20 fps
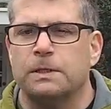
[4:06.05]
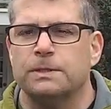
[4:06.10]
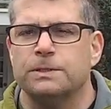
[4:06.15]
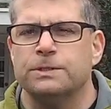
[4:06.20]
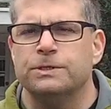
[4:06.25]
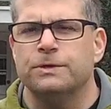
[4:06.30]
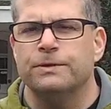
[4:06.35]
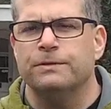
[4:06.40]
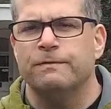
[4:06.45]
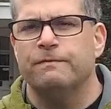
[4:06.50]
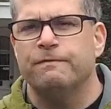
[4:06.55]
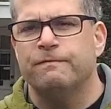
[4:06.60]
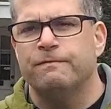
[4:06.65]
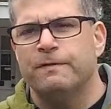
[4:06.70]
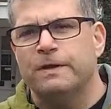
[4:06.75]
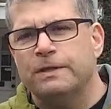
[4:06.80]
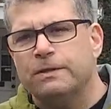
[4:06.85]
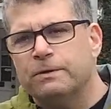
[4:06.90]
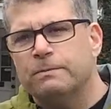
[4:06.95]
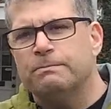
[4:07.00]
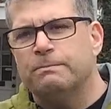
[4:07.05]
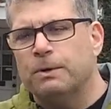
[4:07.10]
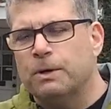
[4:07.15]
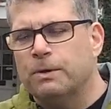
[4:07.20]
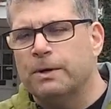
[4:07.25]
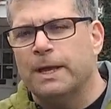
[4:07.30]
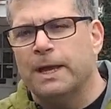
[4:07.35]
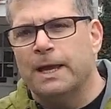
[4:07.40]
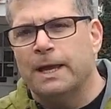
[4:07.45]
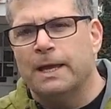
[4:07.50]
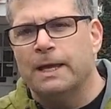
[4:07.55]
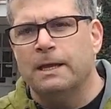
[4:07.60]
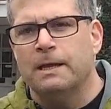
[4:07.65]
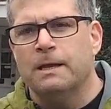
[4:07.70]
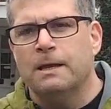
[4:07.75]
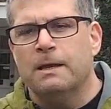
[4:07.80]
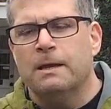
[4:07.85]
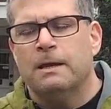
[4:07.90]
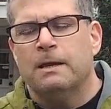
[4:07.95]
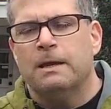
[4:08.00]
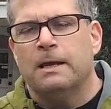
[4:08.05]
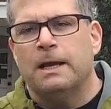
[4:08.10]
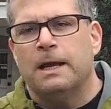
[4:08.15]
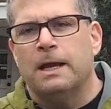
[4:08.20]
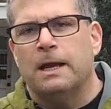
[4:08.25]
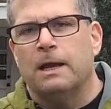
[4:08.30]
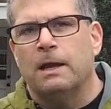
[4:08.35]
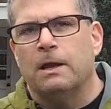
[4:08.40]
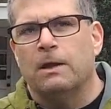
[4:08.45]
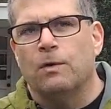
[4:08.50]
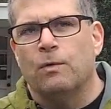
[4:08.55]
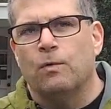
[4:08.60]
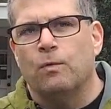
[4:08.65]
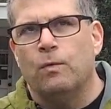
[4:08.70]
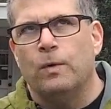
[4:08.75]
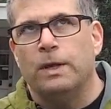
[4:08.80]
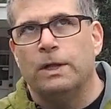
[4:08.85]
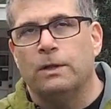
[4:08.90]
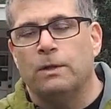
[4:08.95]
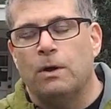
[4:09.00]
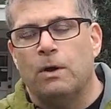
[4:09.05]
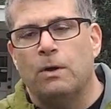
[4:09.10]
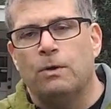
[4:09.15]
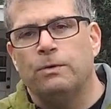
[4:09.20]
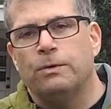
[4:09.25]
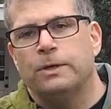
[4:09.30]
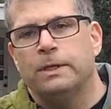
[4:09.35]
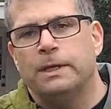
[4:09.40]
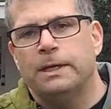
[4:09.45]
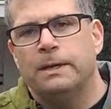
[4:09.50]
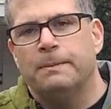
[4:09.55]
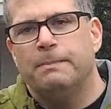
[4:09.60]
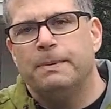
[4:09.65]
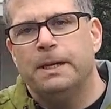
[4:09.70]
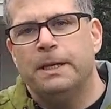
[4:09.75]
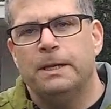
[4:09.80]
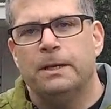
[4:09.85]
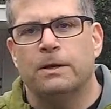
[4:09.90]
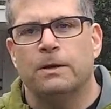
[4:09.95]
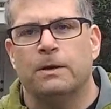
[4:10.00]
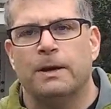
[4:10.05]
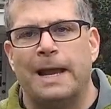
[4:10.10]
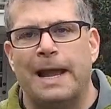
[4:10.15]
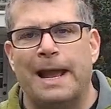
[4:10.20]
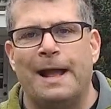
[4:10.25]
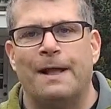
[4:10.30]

So the feathered bokeh uh, will only appear